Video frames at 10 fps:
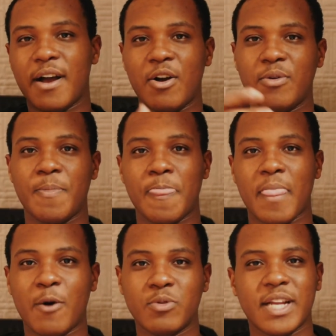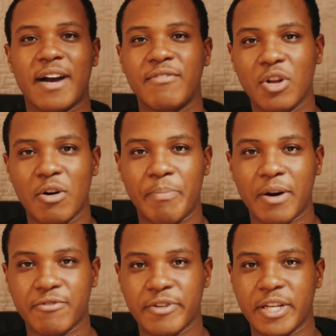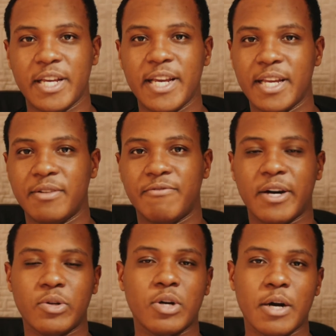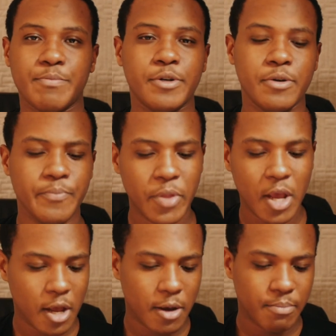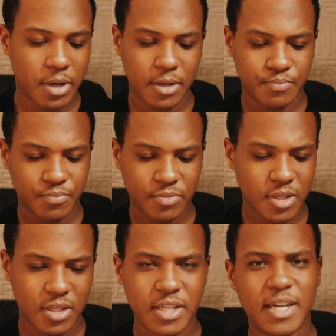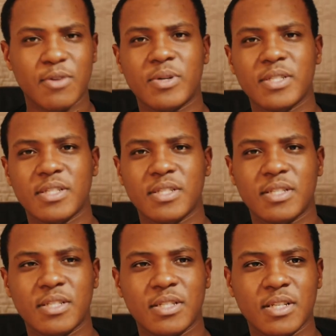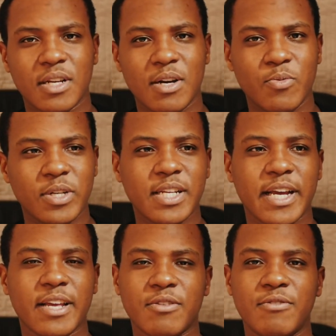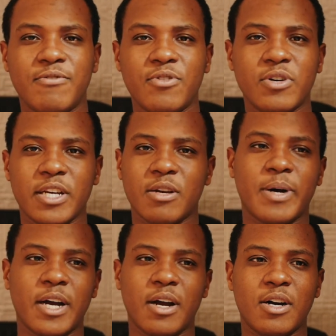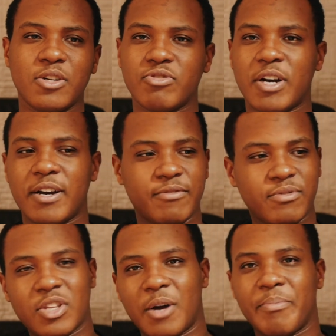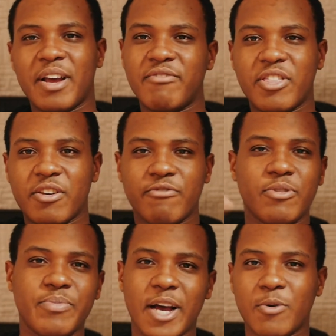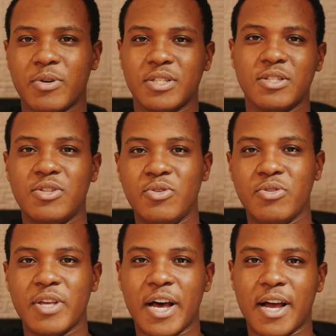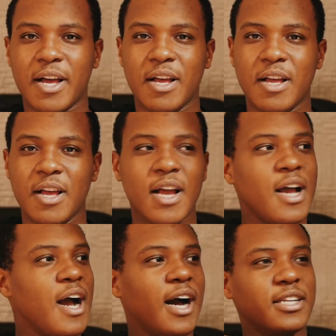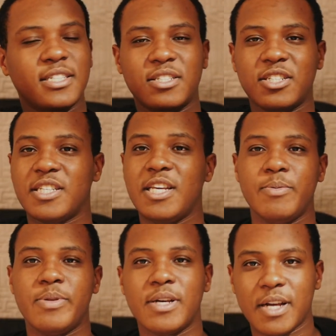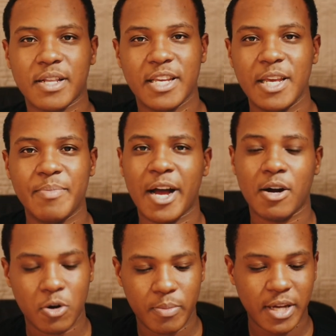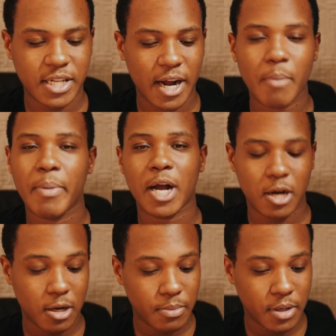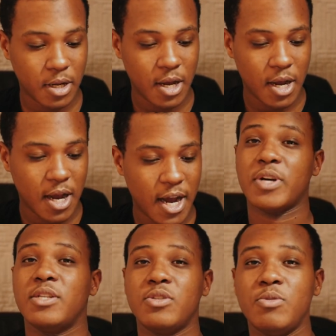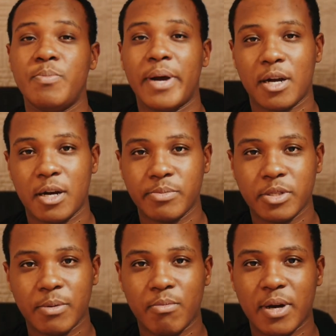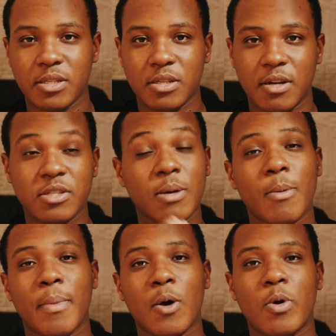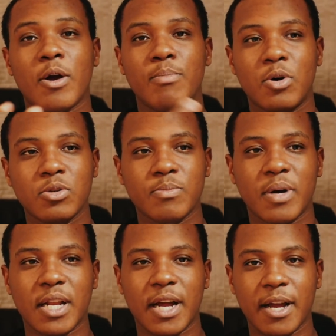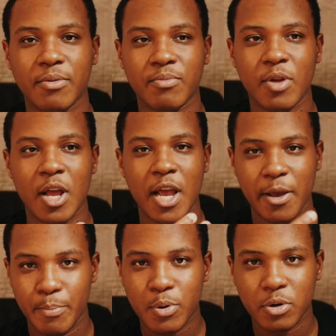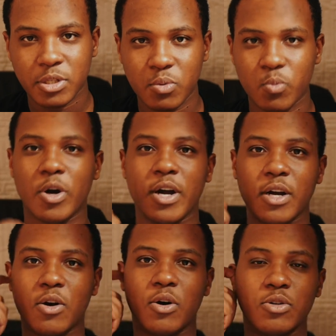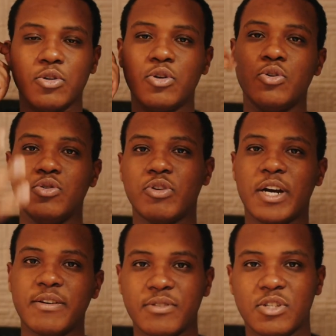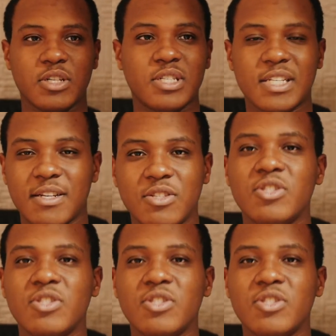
um, I wouldn't have a lot of buffering in Final Cut Pro but yeah once once I get the four gigabyte hard drive dump everything from that one to that and then just keep it keep that home as like a backup and also I do backup some of my stuff some of my work most of my like important work on Google Drives just